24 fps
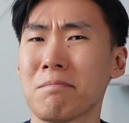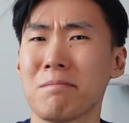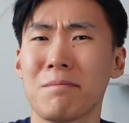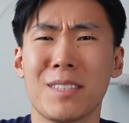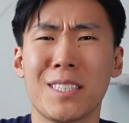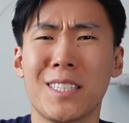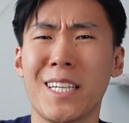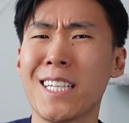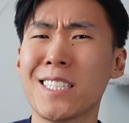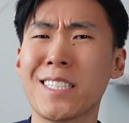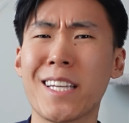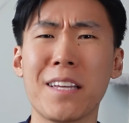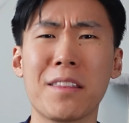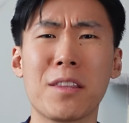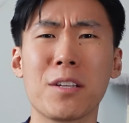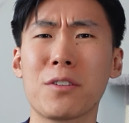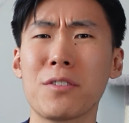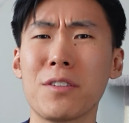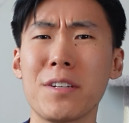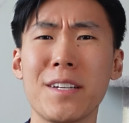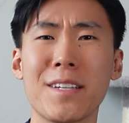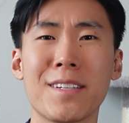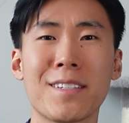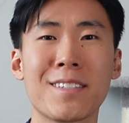C's get
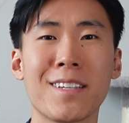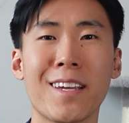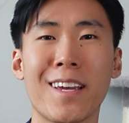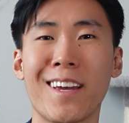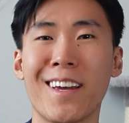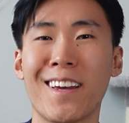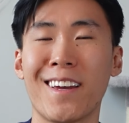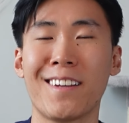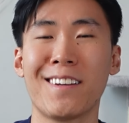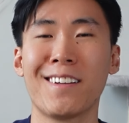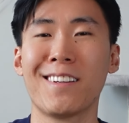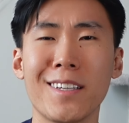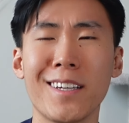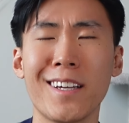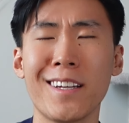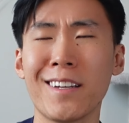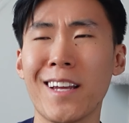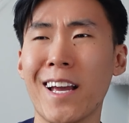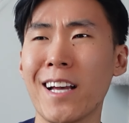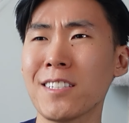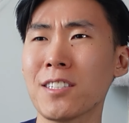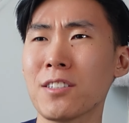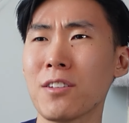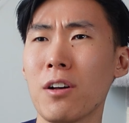degrees and and
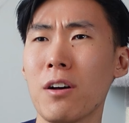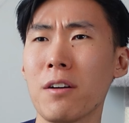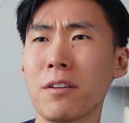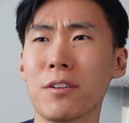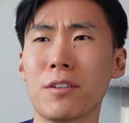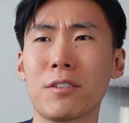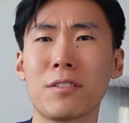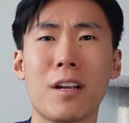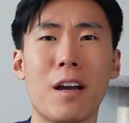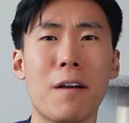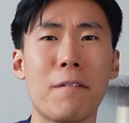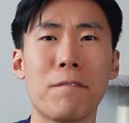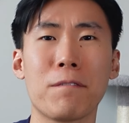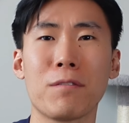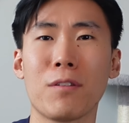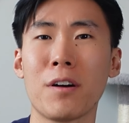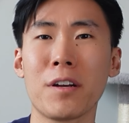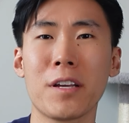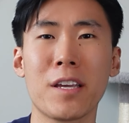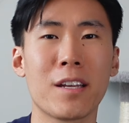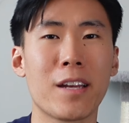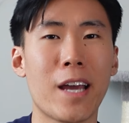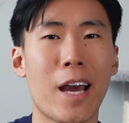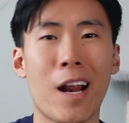as long you're not
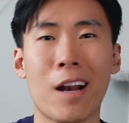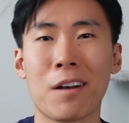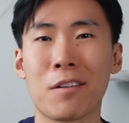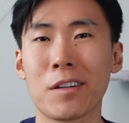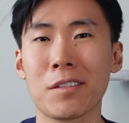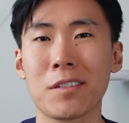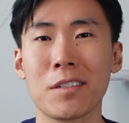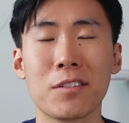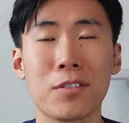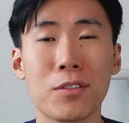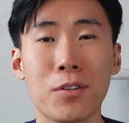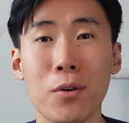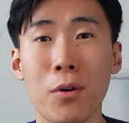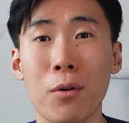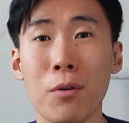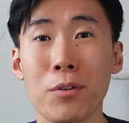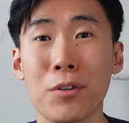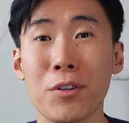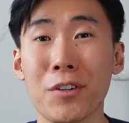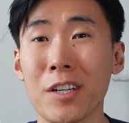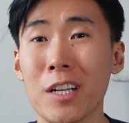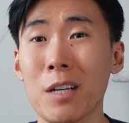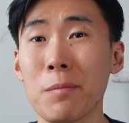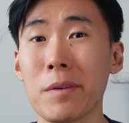flunking out of nursing school,
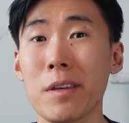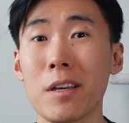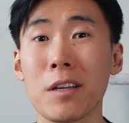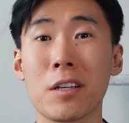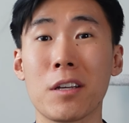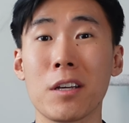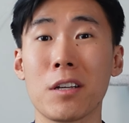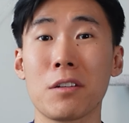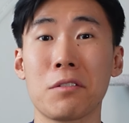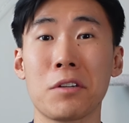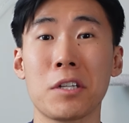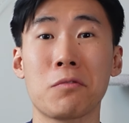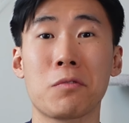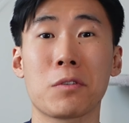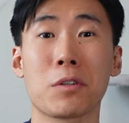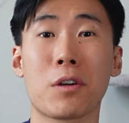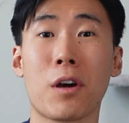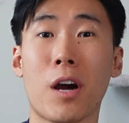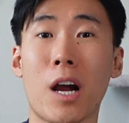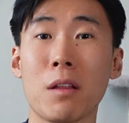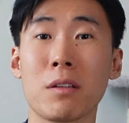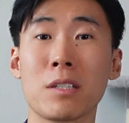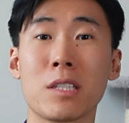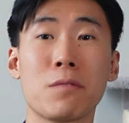you're gonna be a good nurse
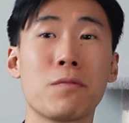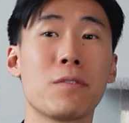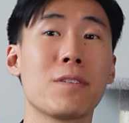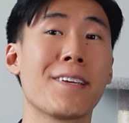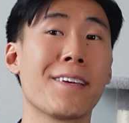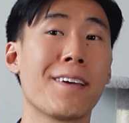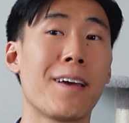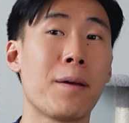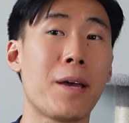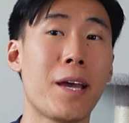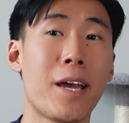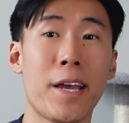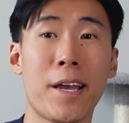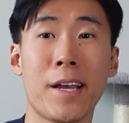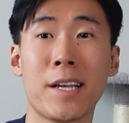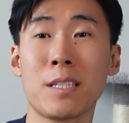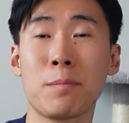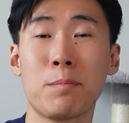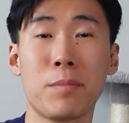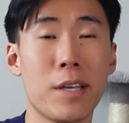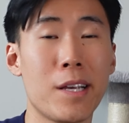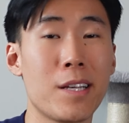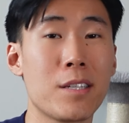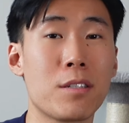regardless if you get
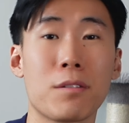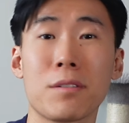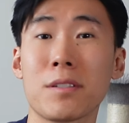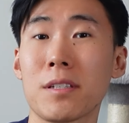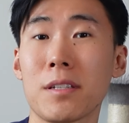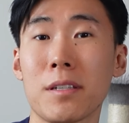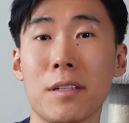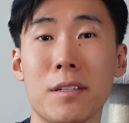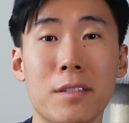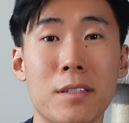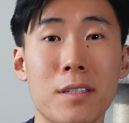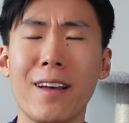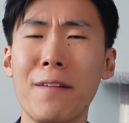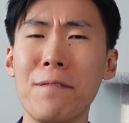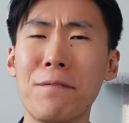A's, B's, or C's.